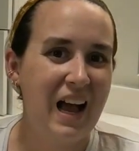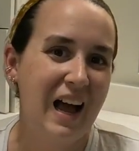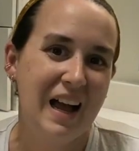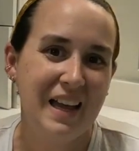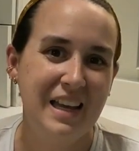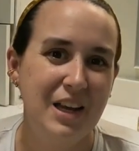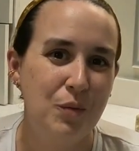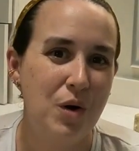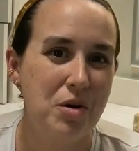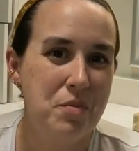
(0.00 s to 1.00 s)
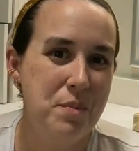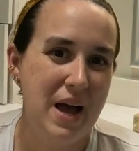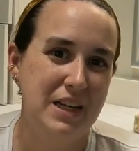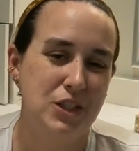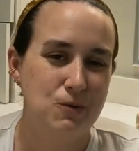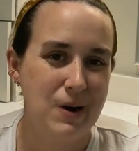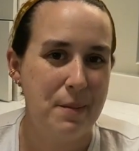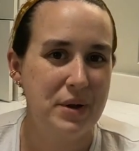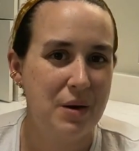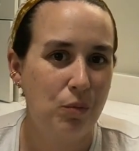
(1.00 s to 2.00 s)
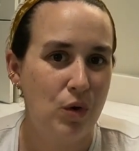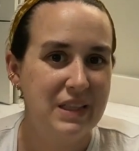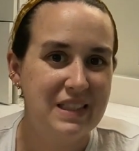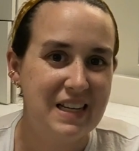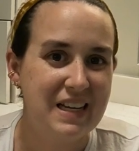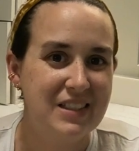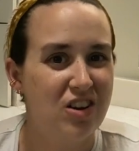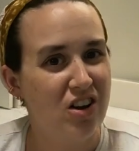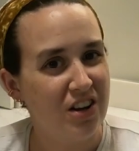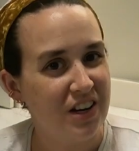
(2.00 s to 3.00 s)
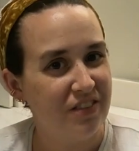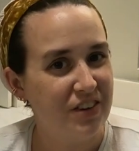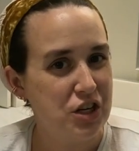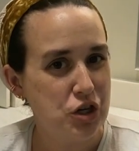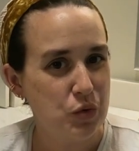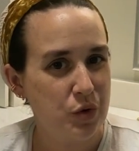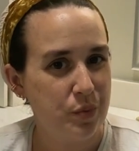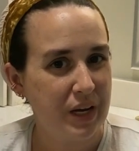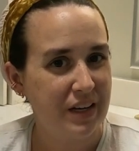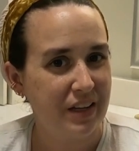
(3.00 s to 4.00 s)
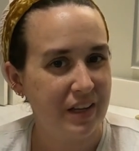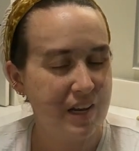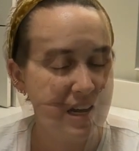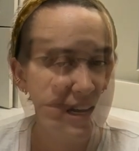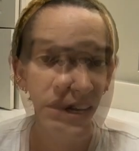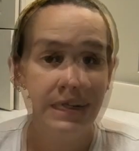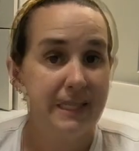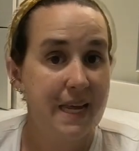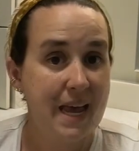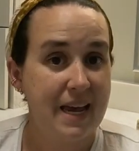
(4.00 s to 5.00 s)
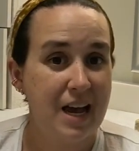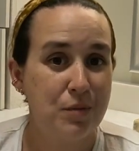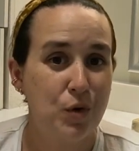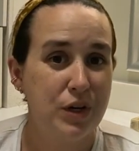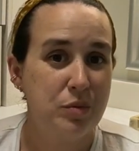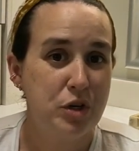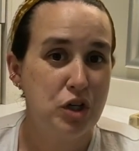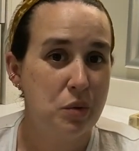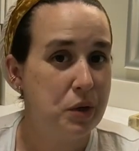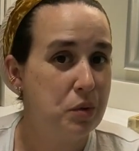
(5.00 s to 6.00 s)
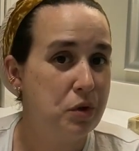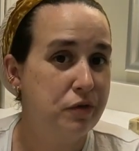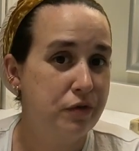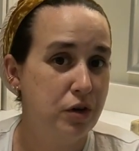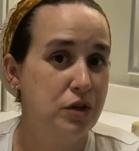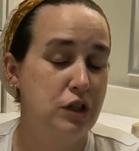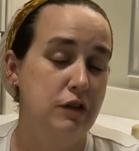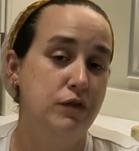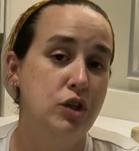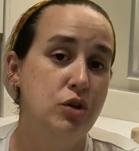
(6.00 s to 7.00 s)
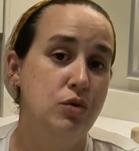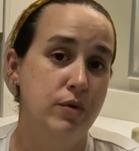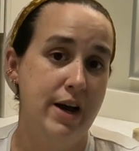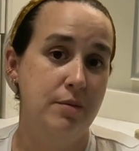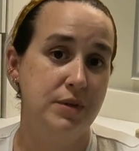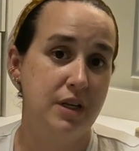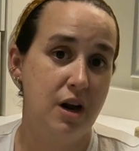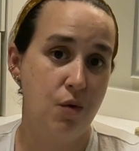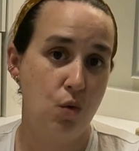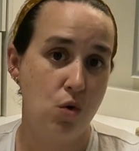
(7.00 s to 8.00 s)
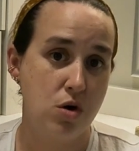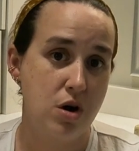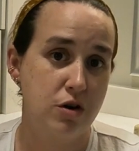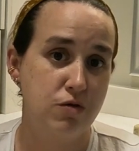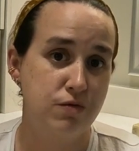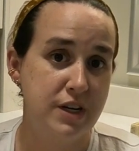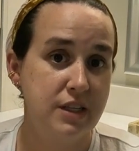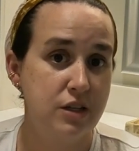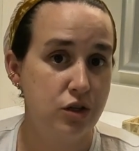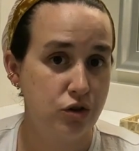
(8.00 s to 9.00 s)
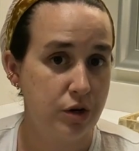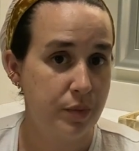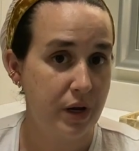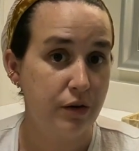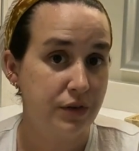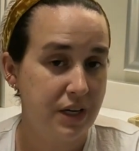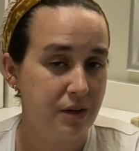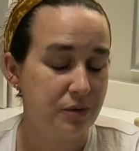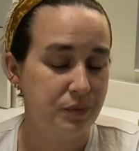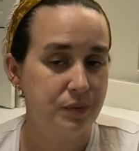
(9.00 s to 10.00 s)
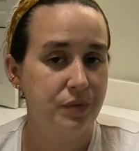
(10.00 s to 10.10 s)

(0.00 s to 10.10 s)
Hi, and welcome back to Wrap It Up Wednesdays on Adventures with Piccadilly. Today I'm going to be showing you the first of two wraps that I wore on a recent trip out of town.